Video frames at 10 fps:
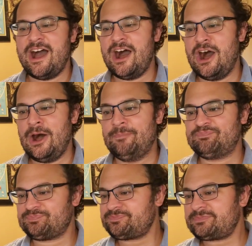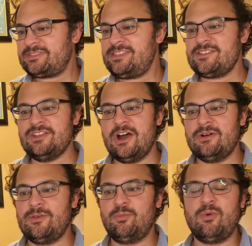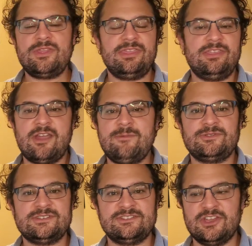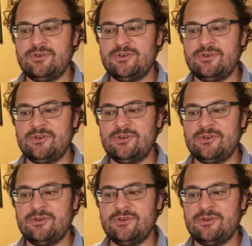What they're able to do